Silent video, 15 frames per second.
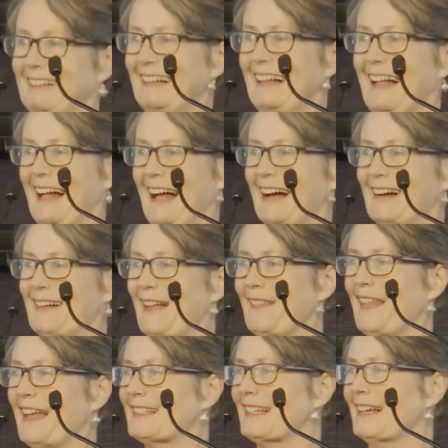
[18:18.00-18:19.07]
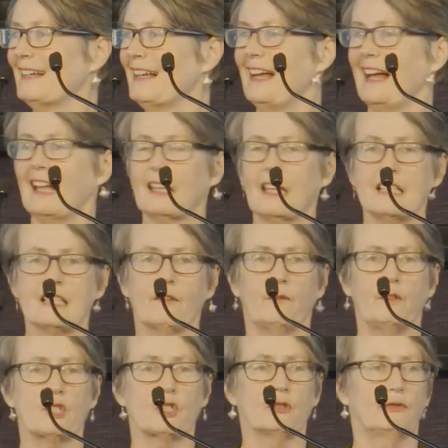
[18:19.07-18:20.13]
And that's a less
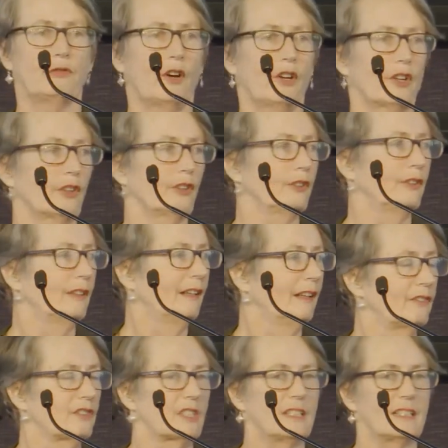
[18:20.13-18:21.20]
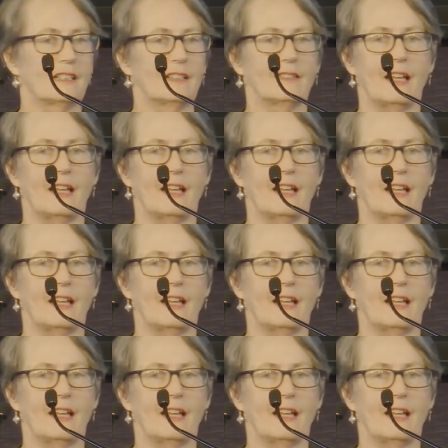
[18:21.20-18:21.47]
official photo of Deakin.